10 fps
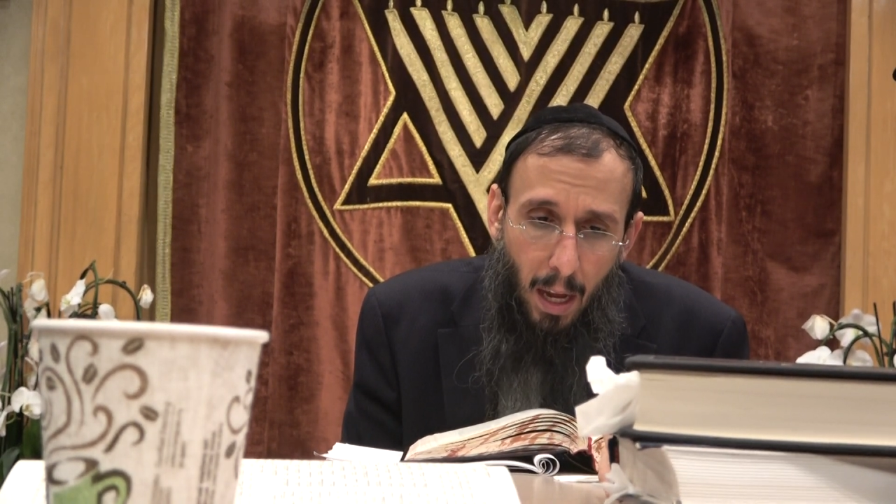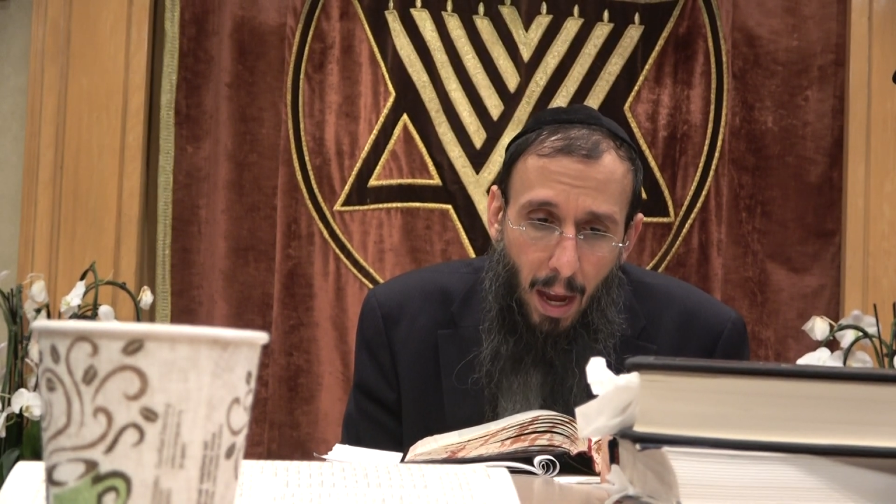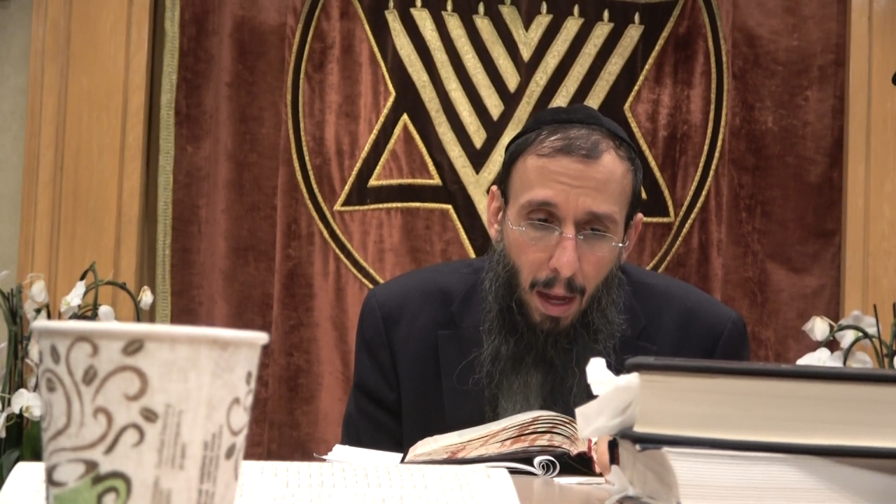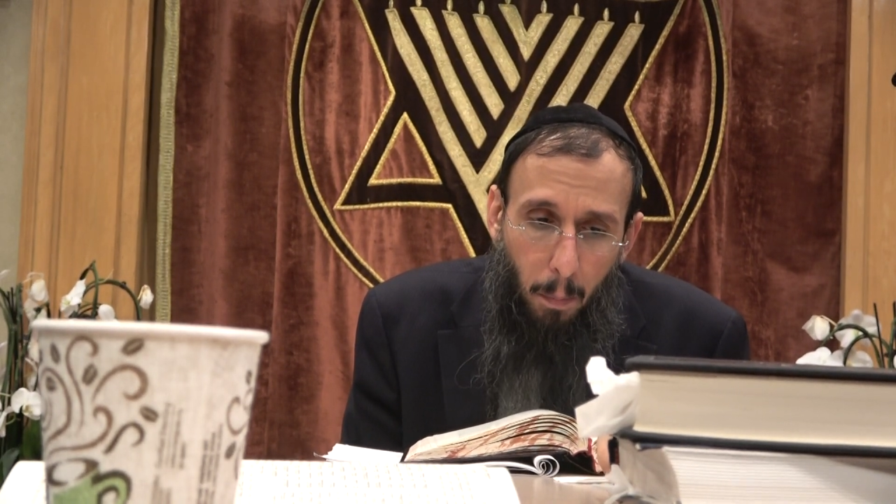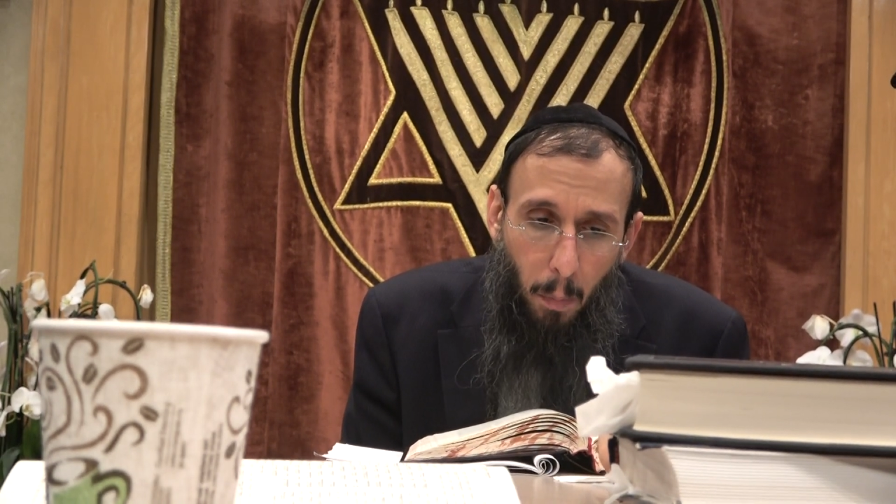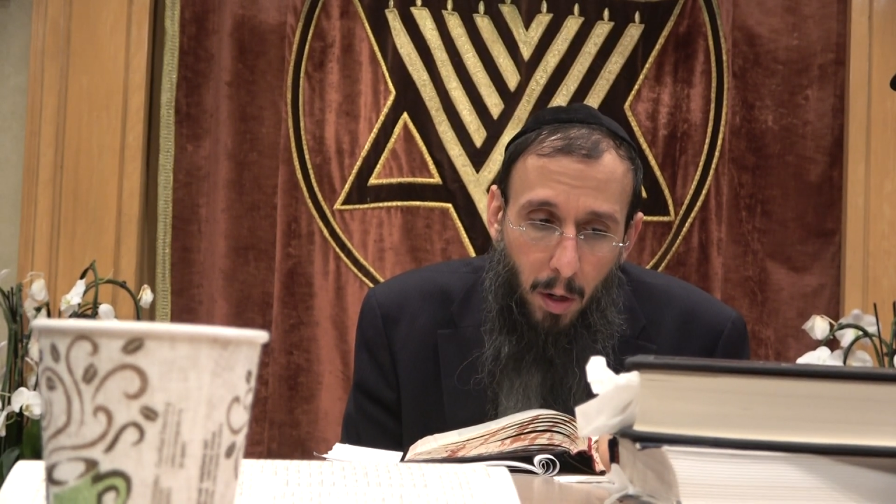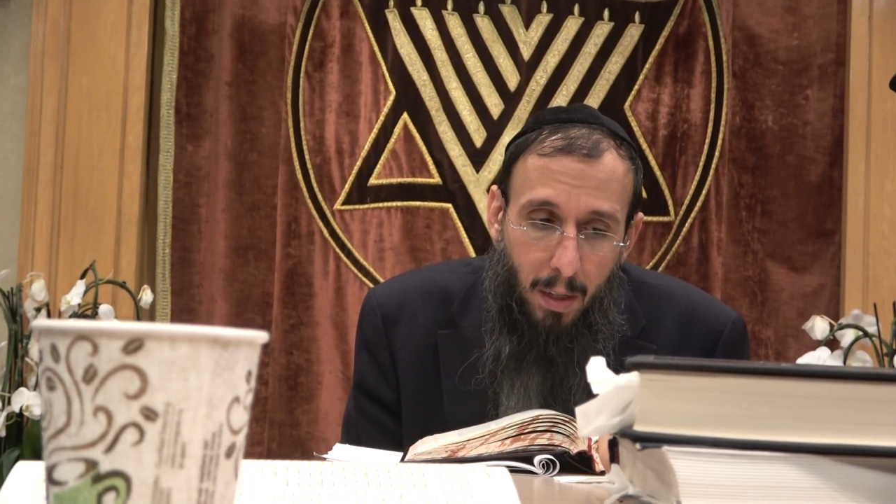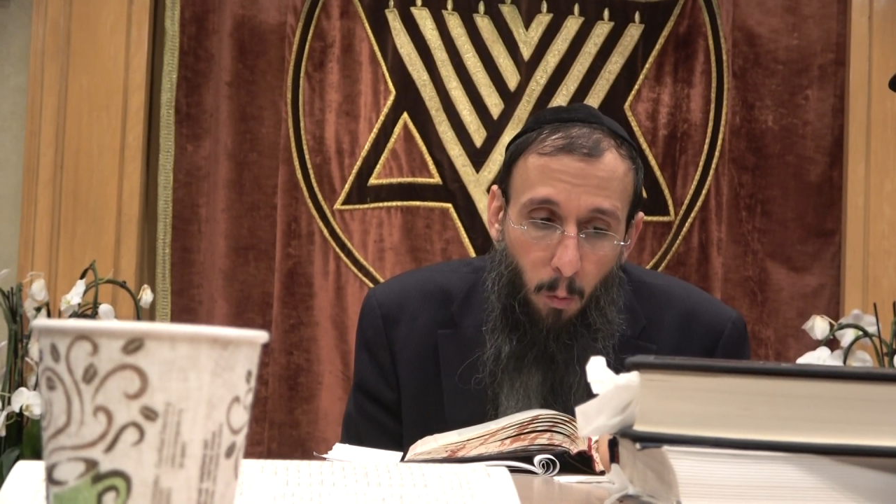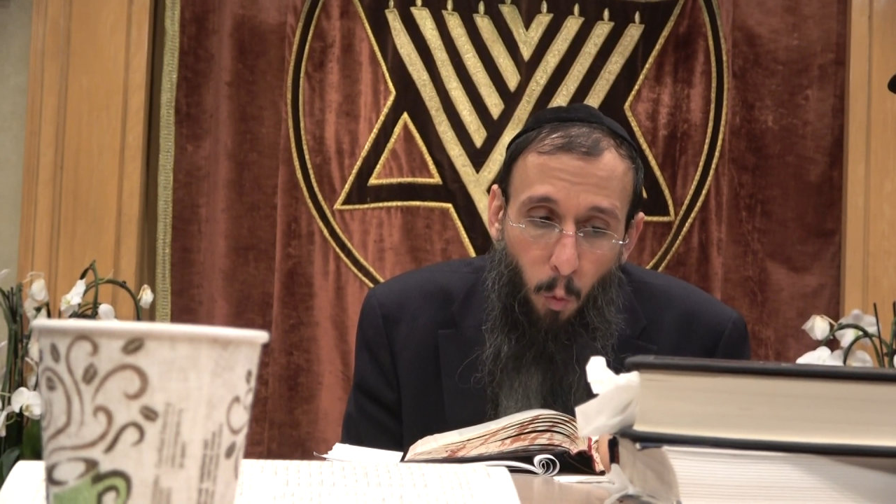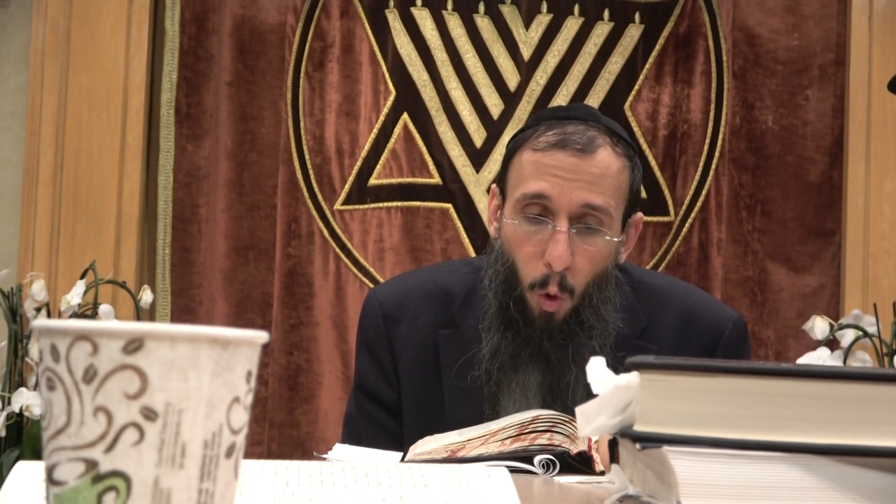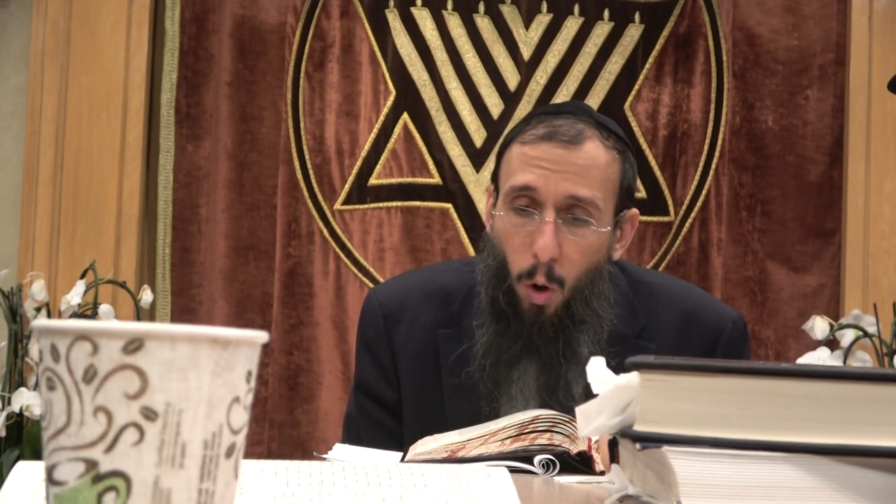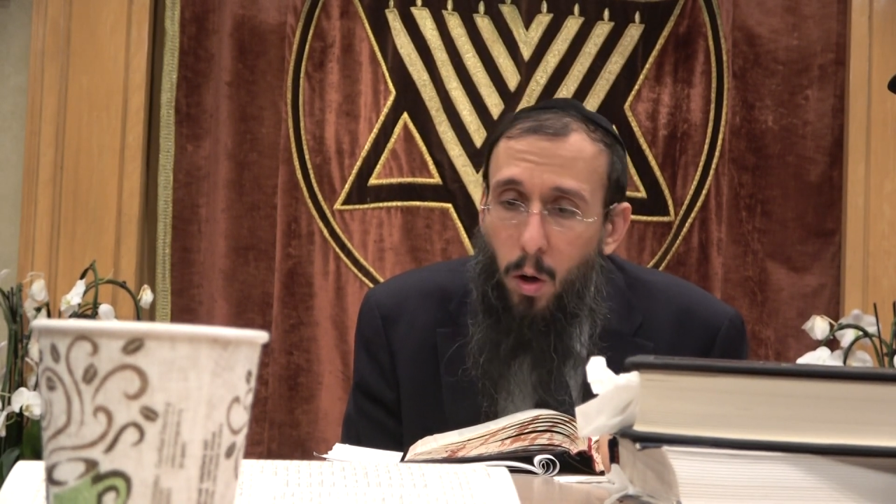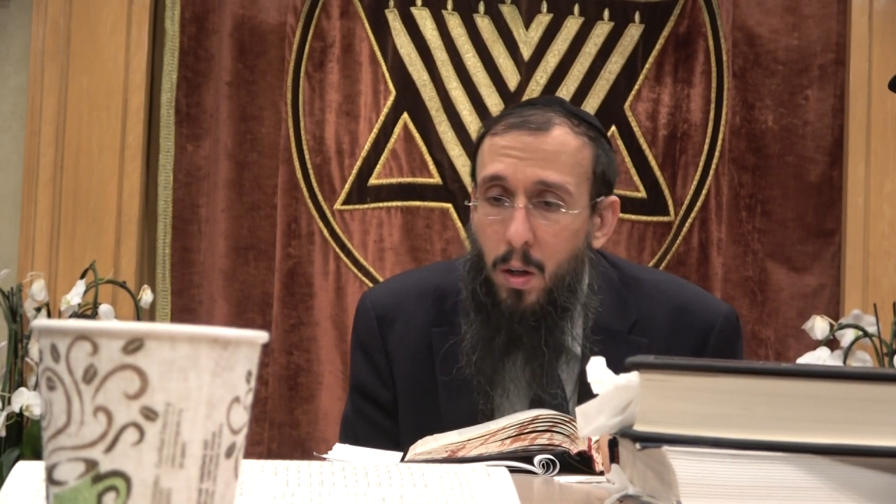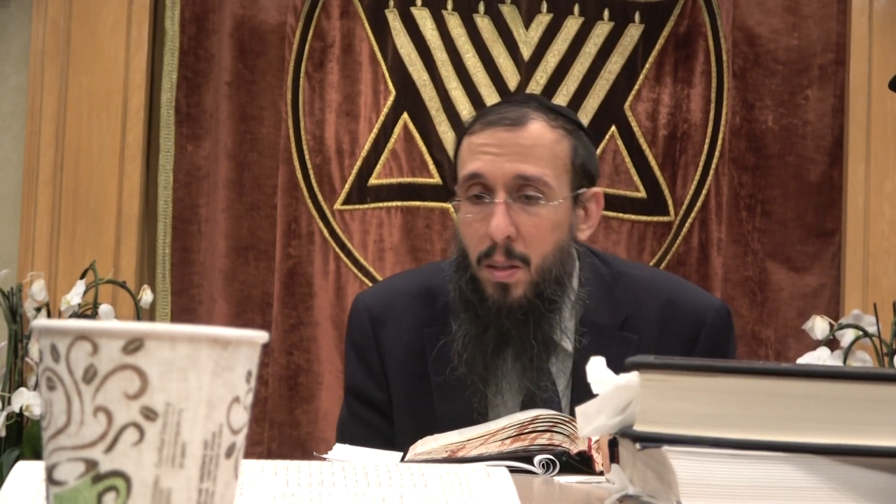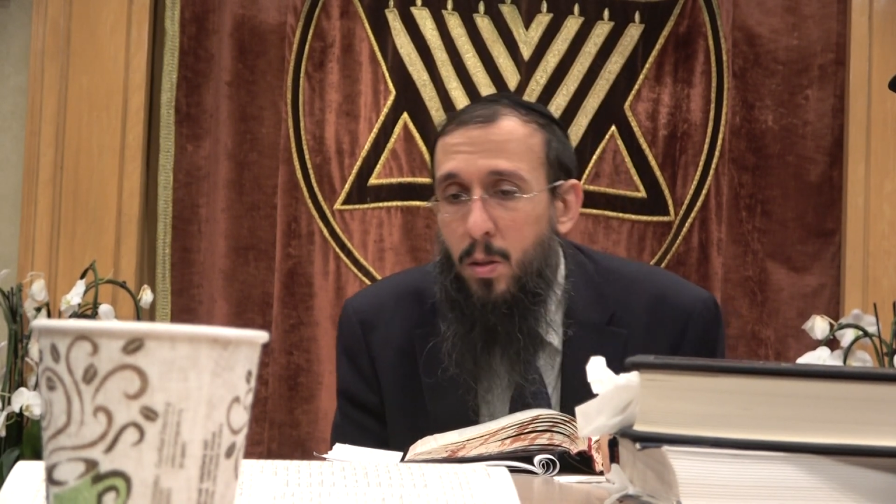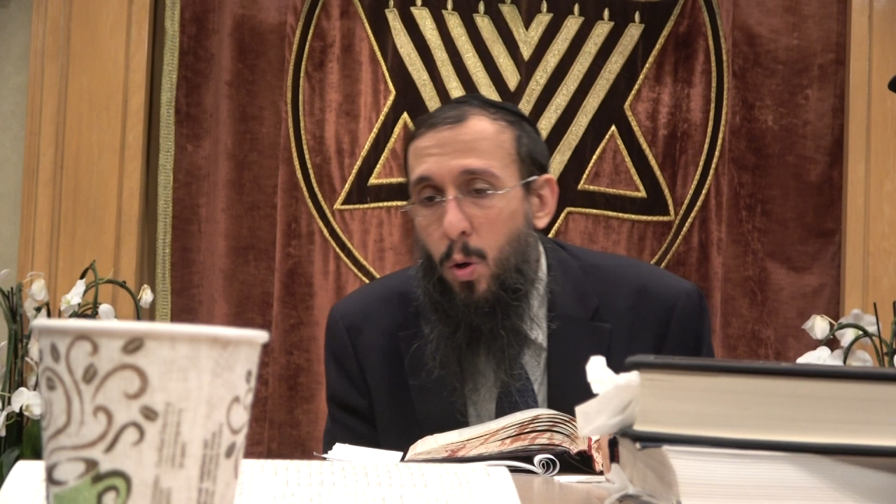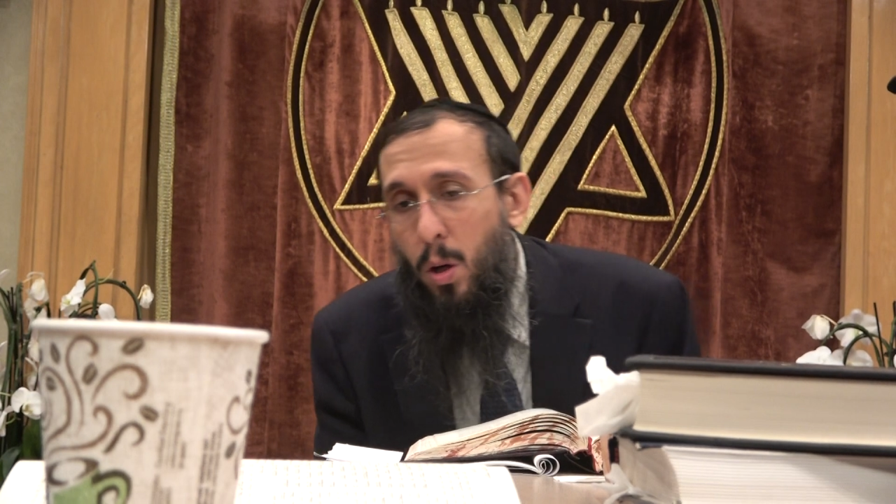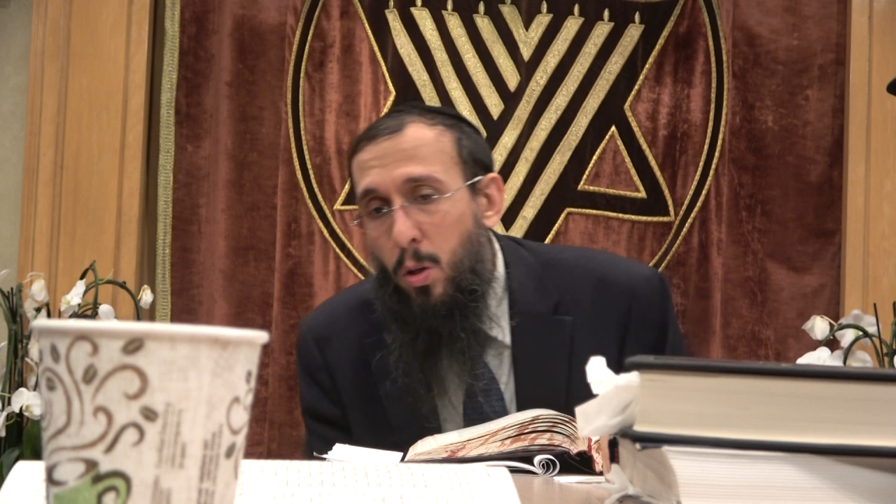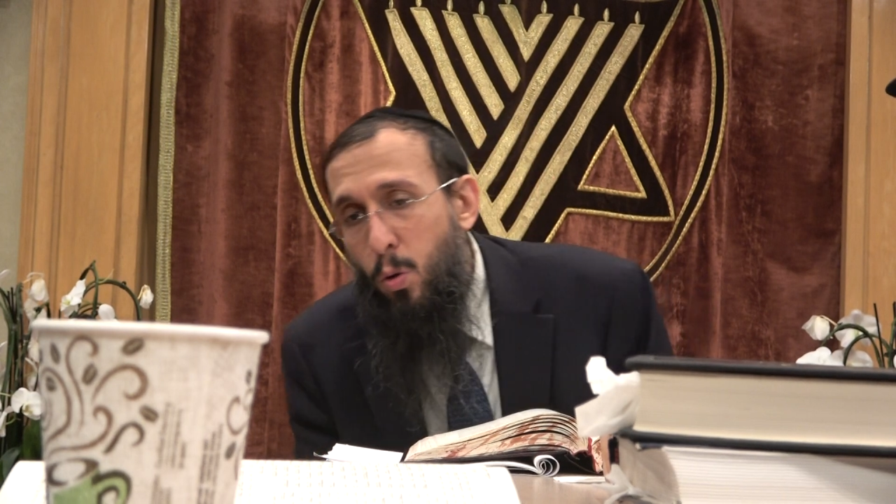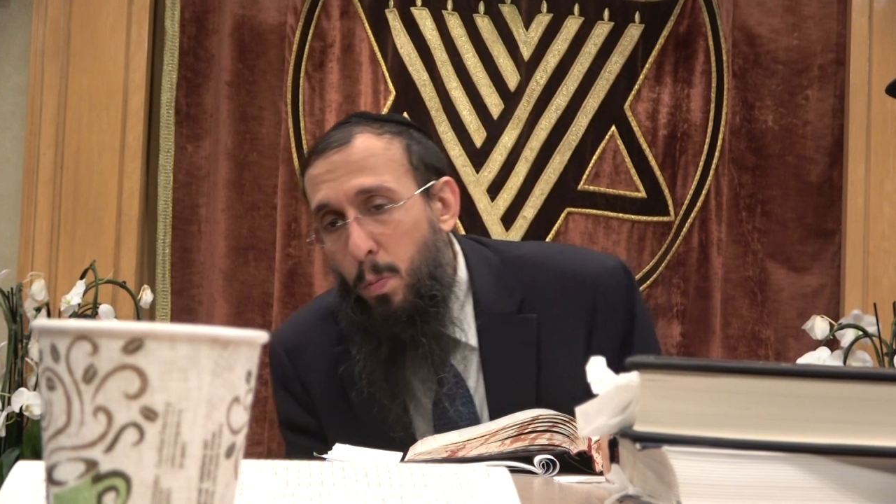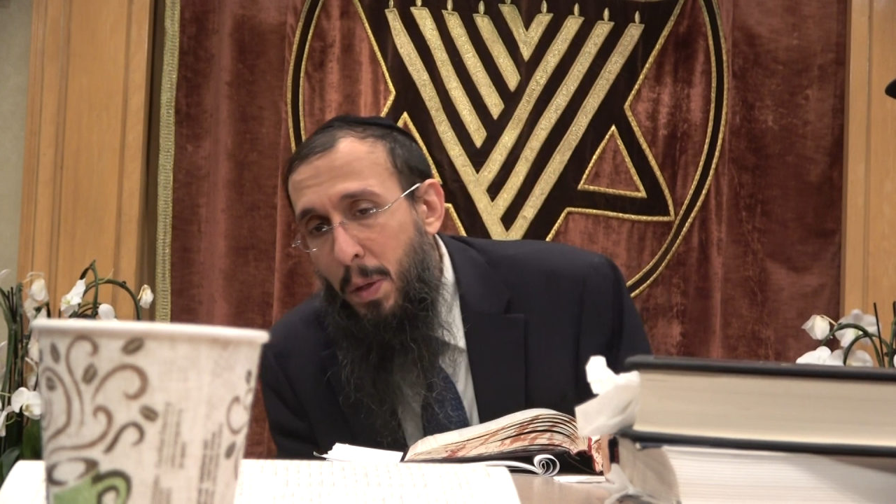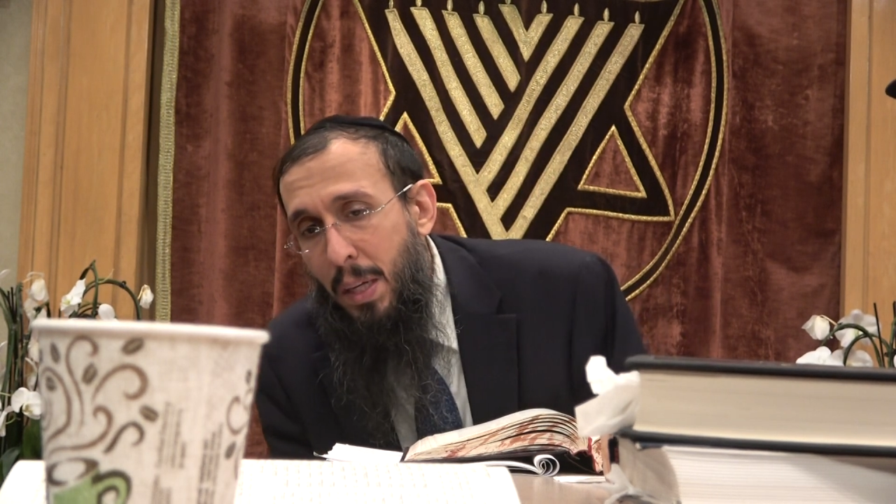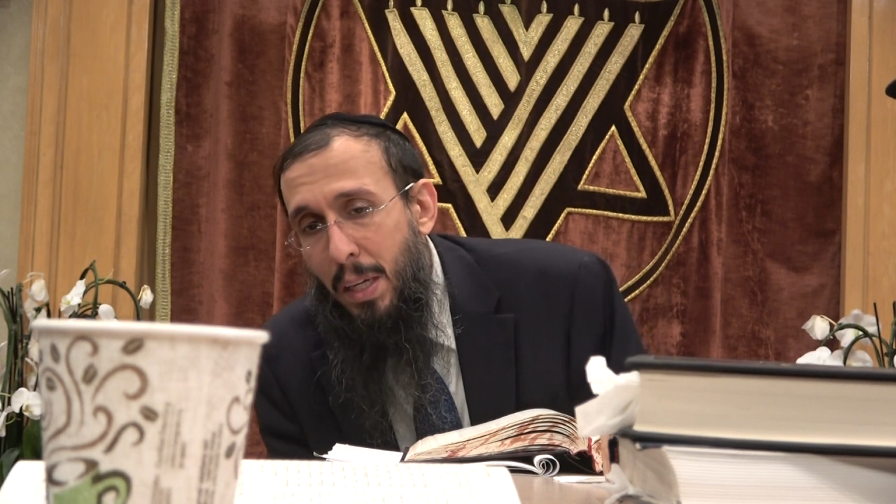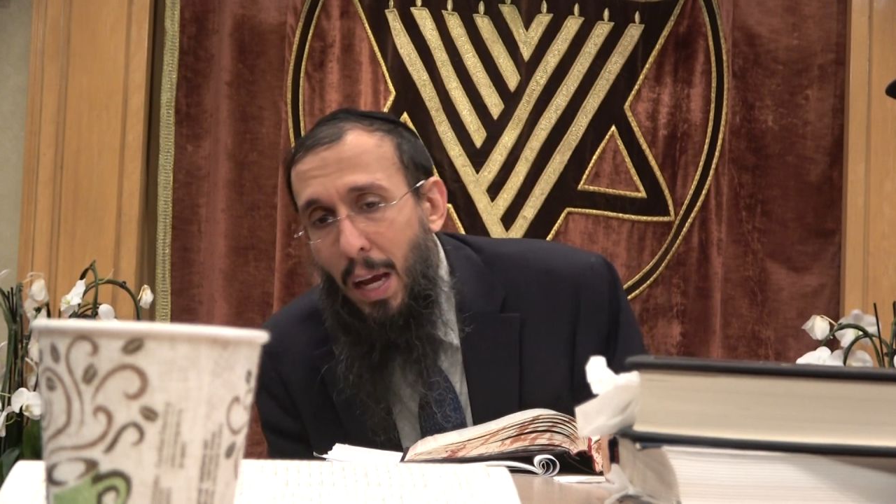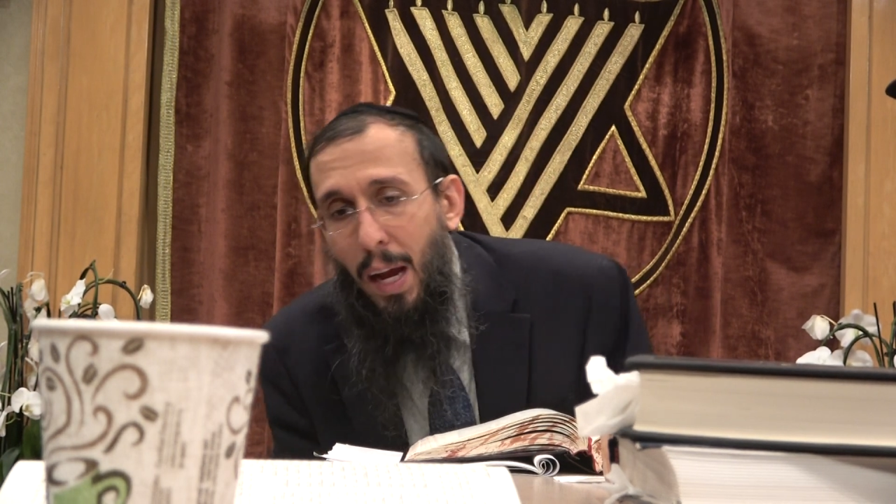but the war is going to be